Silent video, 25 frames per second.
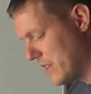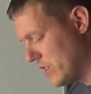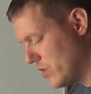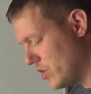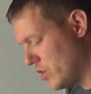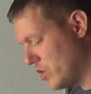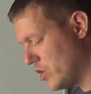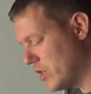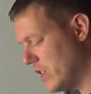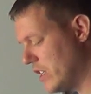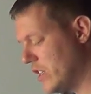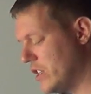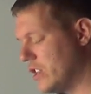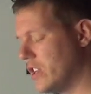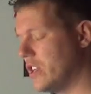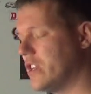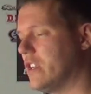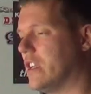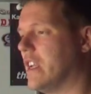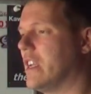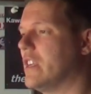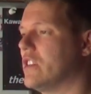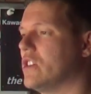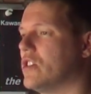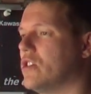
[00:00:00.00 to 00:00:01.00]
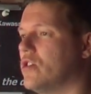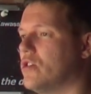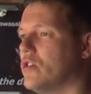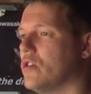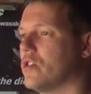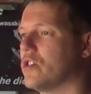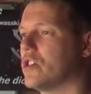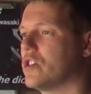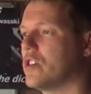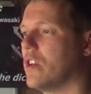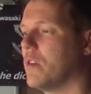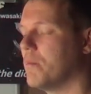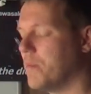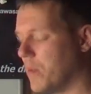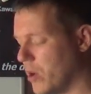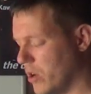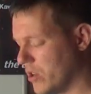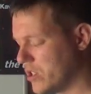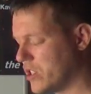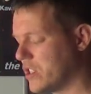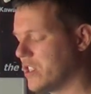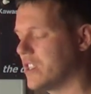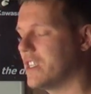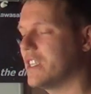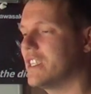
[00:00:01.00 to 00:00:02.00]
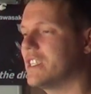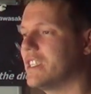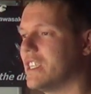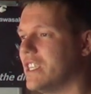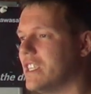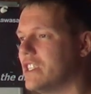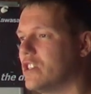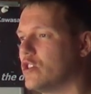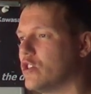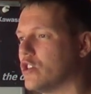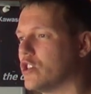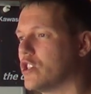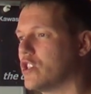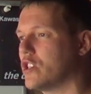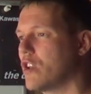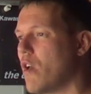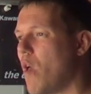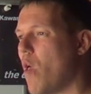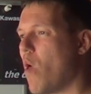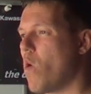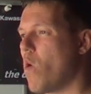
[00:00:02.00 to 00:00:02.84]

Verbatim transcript: Just, it, it, it's just, most of this is just,